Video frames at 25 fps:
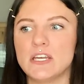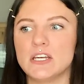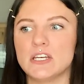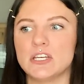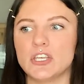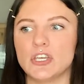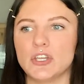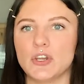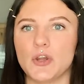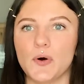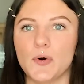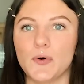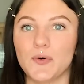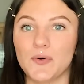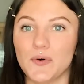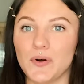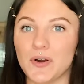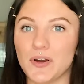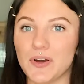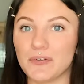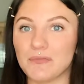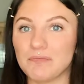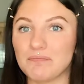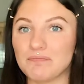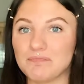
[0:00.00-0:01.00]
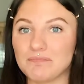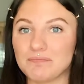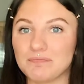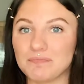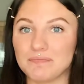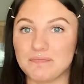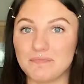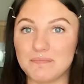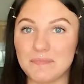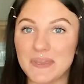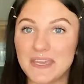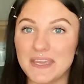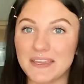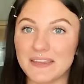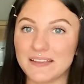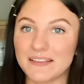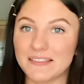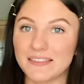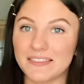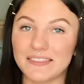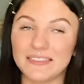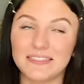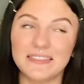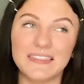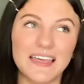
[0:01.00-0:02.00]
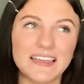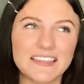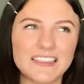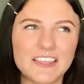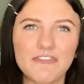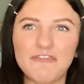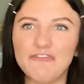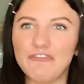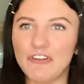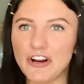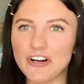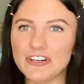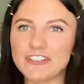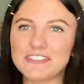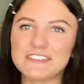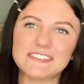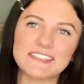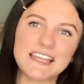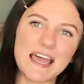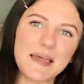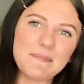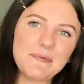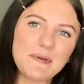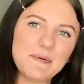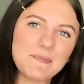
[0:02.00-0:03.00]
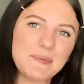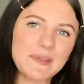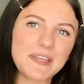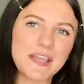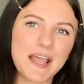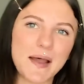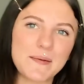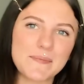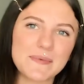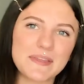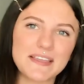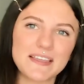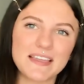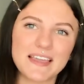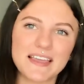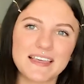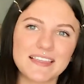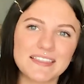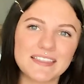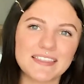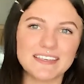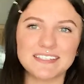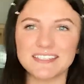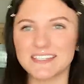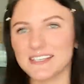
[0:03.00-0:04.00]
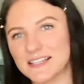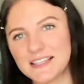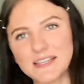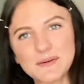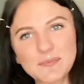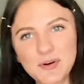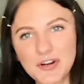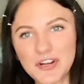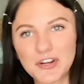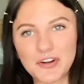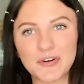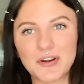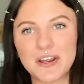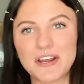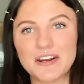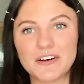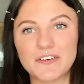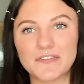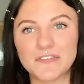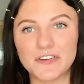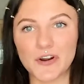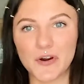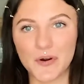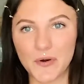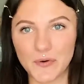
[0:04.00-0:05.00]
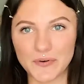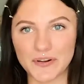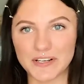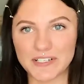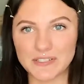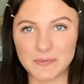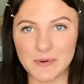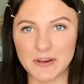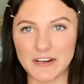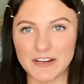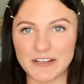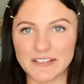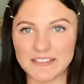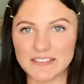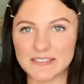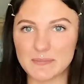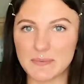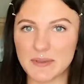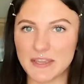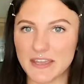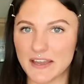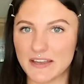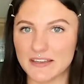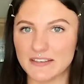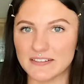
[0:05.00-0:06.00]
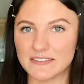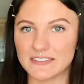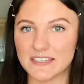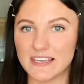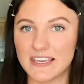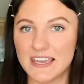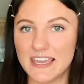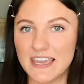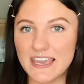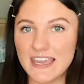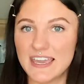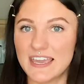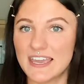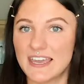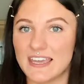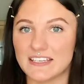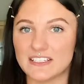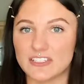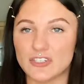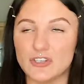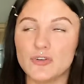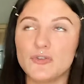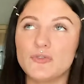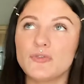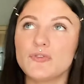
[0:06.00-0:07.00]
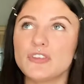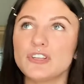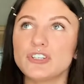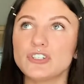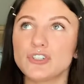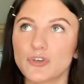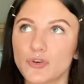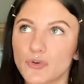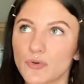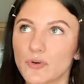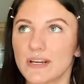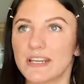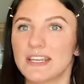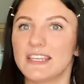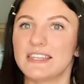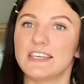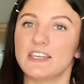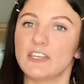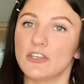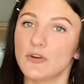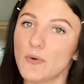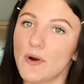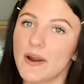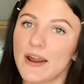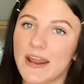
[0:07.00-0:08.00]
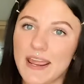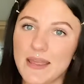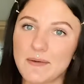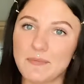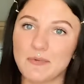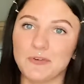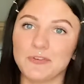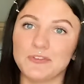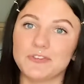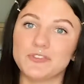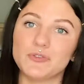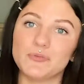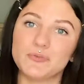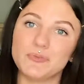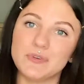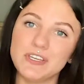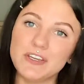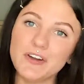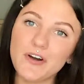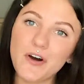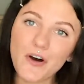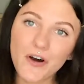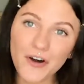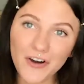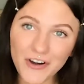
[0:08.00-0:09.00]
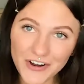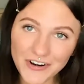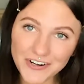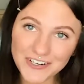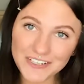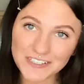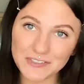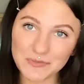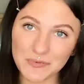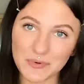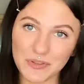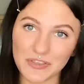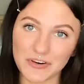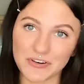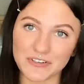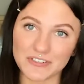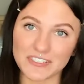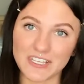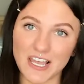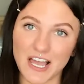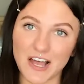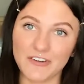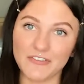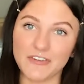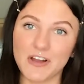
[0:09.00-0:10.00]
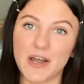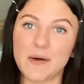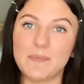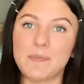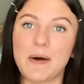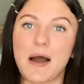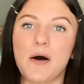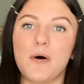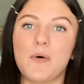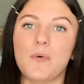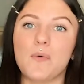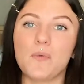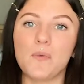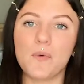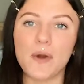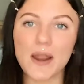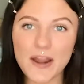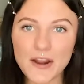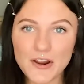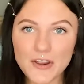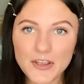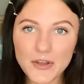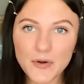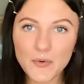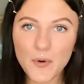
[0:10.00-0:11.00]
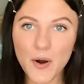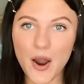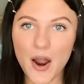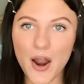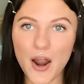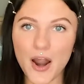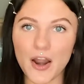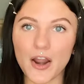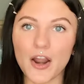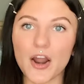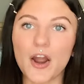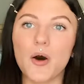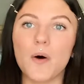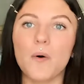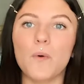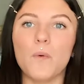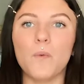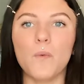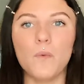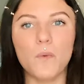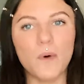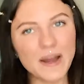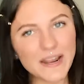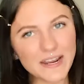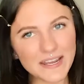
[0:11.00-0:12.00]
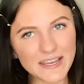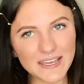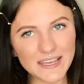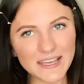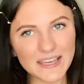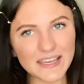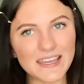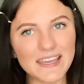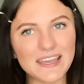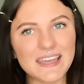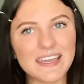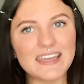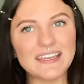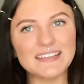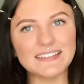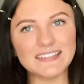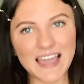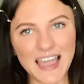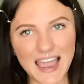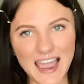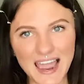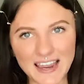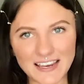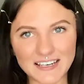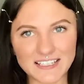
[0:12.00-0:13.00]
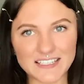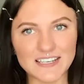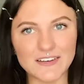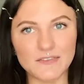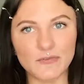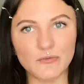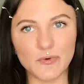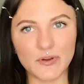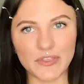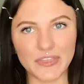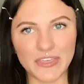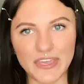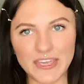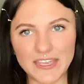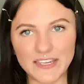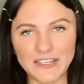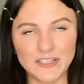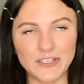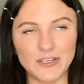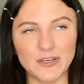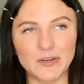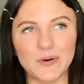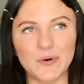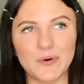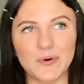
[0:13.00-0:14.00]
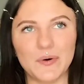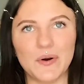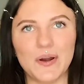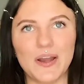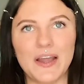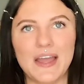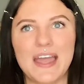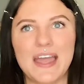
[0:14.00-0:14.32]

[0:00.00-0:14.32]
you know, be like the first step in becoming the deliberate creator of your own experience. Because to the degree that you are able to be honest with yourself about where you are, what is active within you,